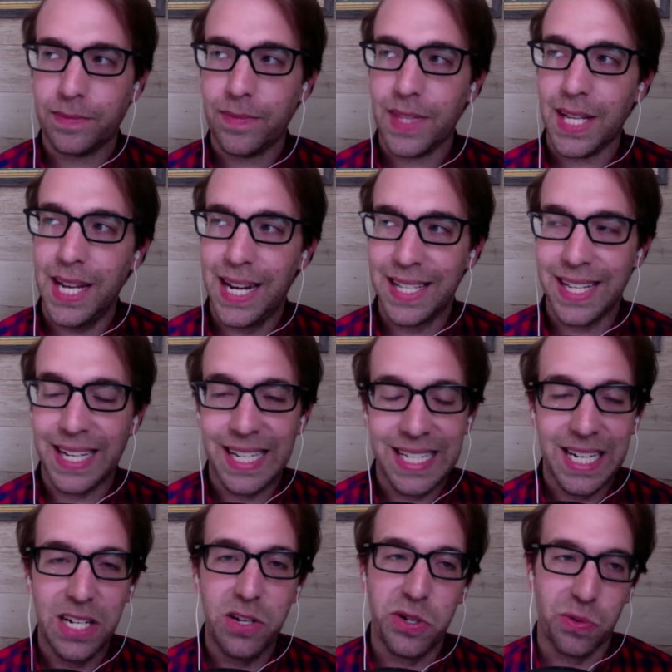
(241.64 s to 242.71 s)
And as I
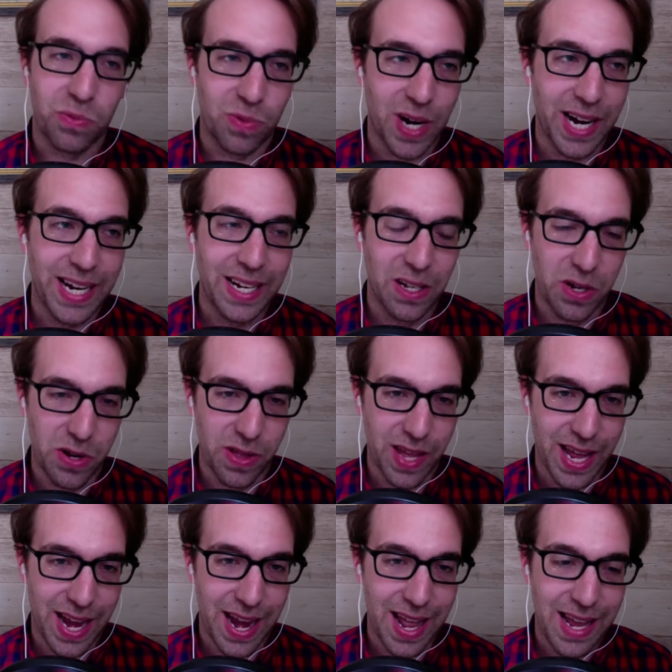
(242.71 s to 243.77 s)
continued to write under
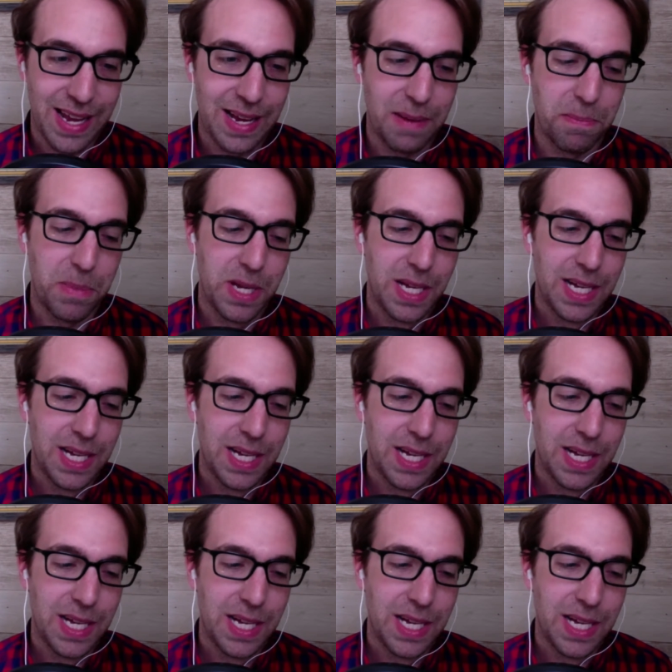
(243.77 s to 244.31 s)
that name,